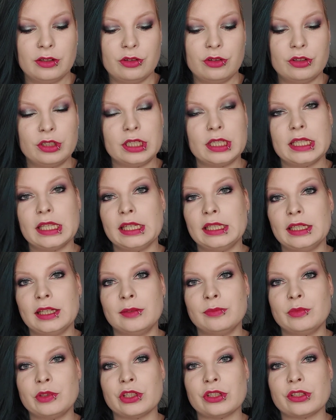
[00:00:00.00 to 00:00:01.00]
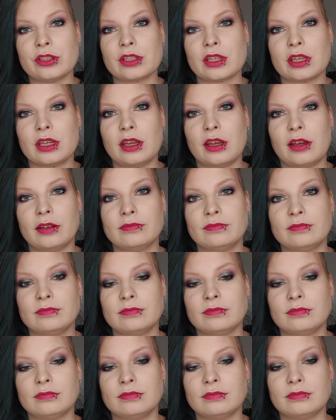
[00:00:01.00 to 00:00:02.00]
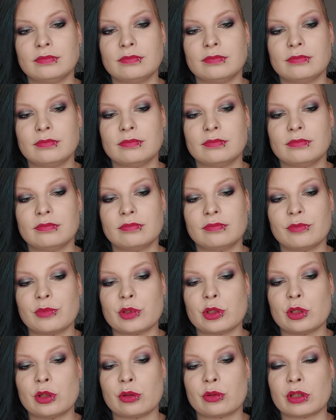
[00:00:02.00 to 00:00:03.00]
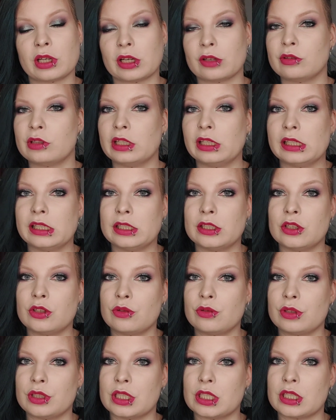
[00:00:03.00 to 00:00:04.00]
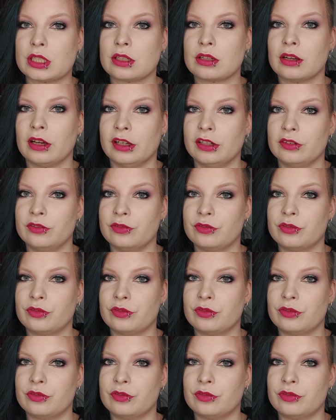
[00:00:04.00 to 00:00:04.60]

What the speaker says: or then I'm just gonna slow down and do it kind of